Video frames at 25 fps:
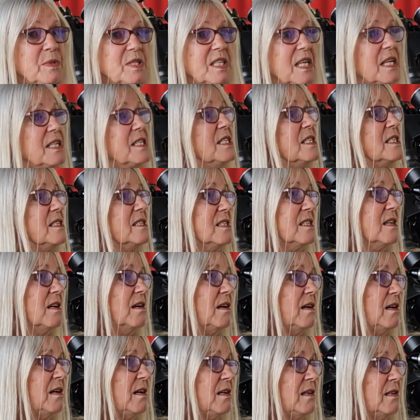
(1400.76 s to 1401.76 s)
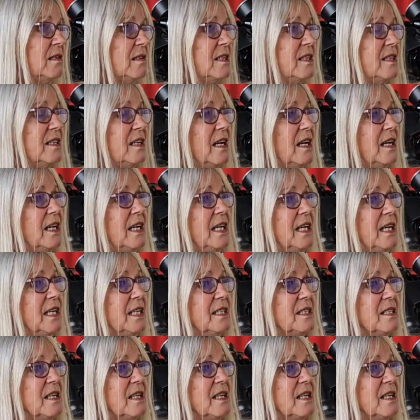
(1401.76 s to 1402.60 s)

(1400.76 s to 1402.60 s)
getting dark and